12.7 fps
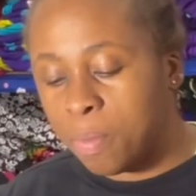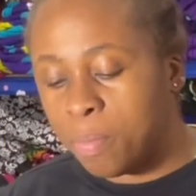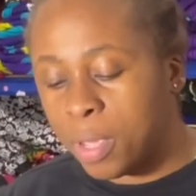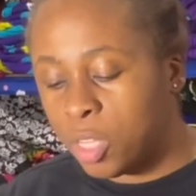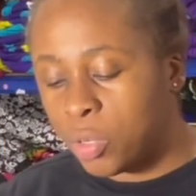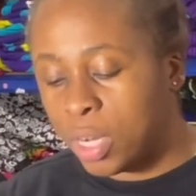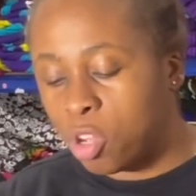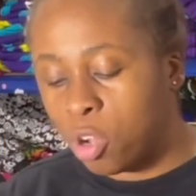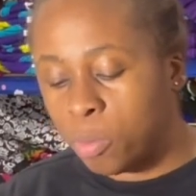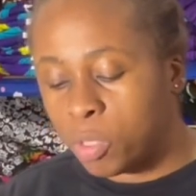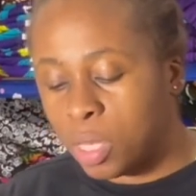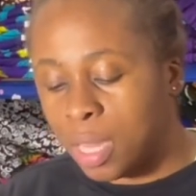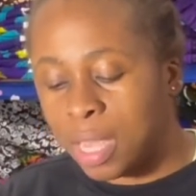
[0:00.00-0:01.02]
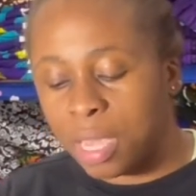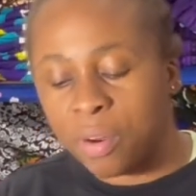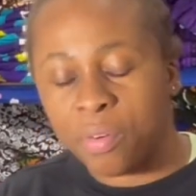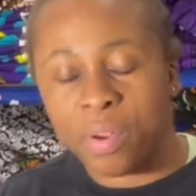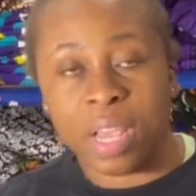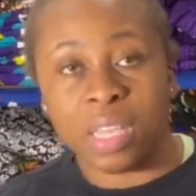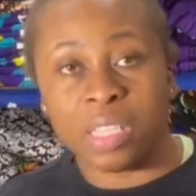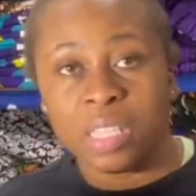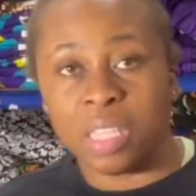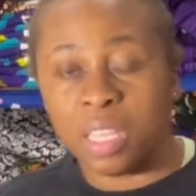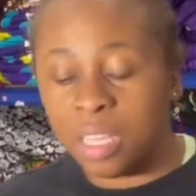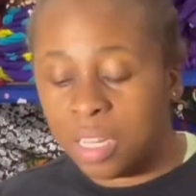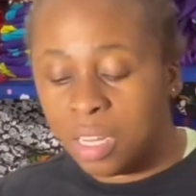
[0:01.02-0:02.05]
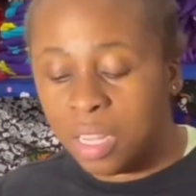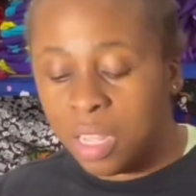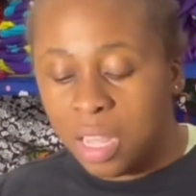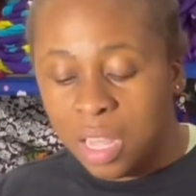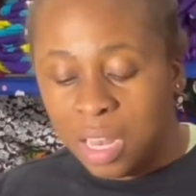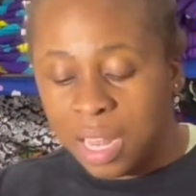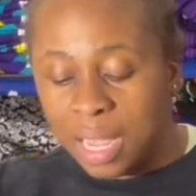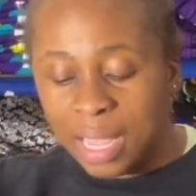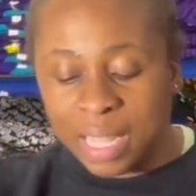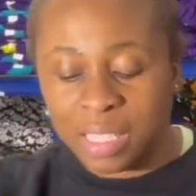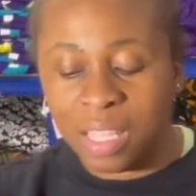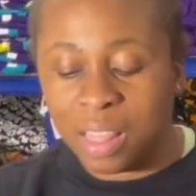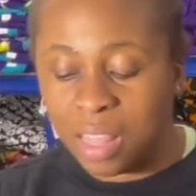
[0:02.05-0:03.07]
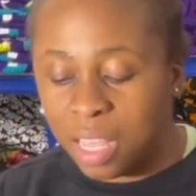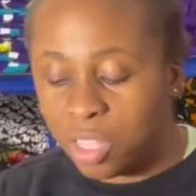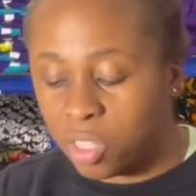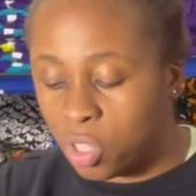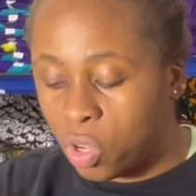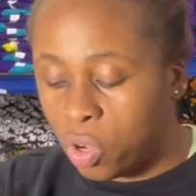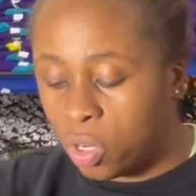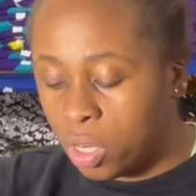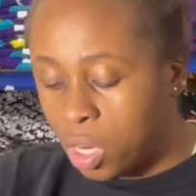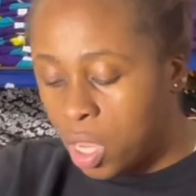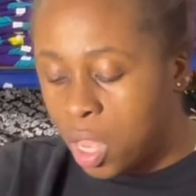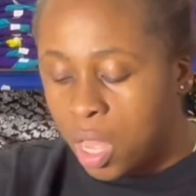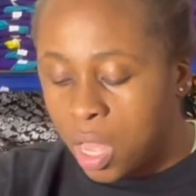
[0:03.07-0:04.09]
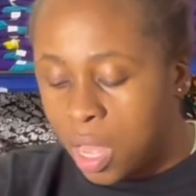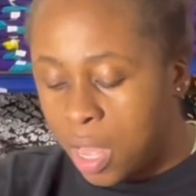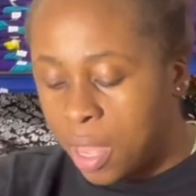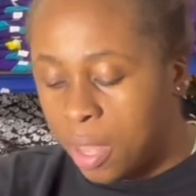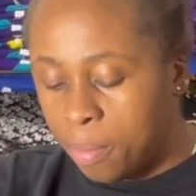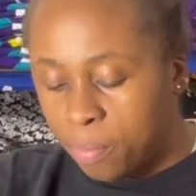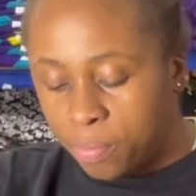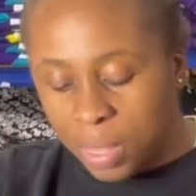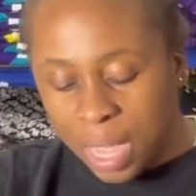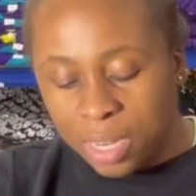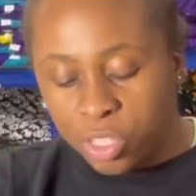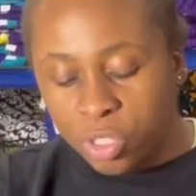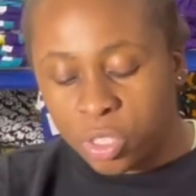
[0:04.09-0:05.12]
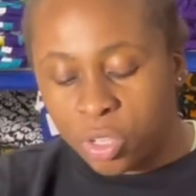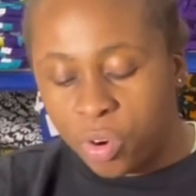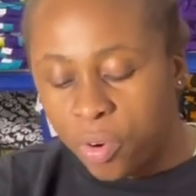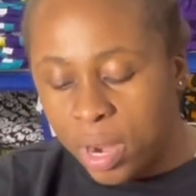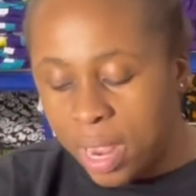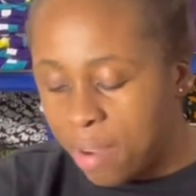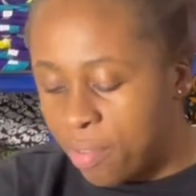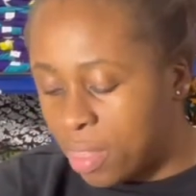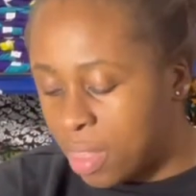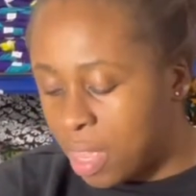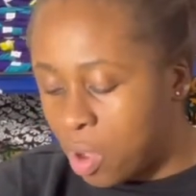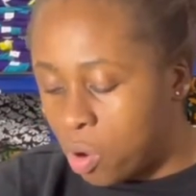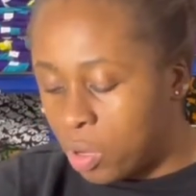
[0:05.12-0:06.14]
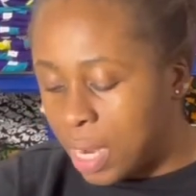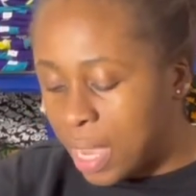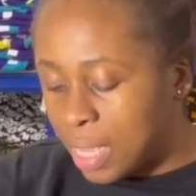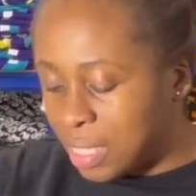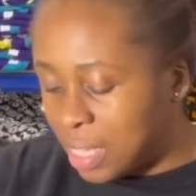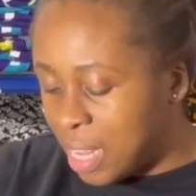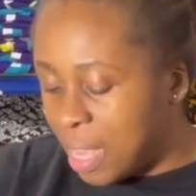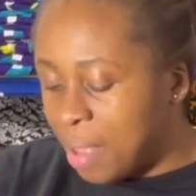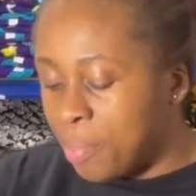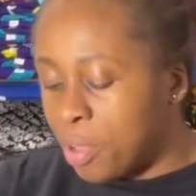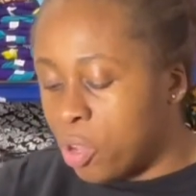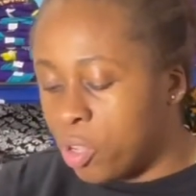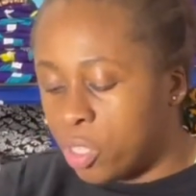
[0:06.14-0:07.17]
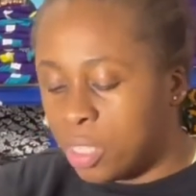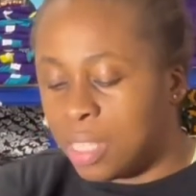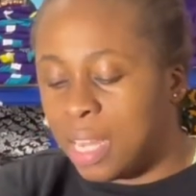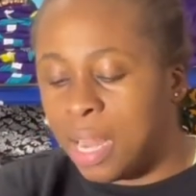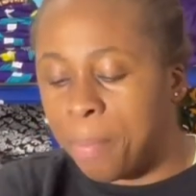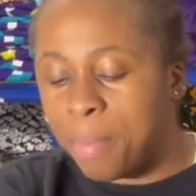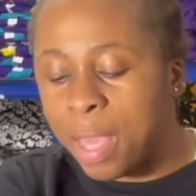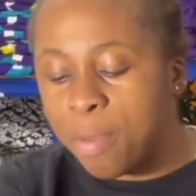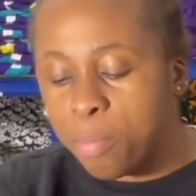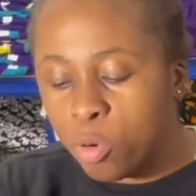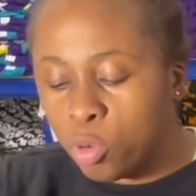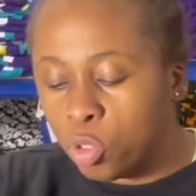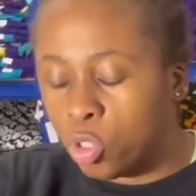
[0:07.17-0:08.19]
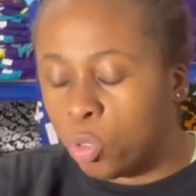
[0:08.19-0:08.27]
page when it comes to like creating, like getting things done, I just create everything on Asana because then I'm able to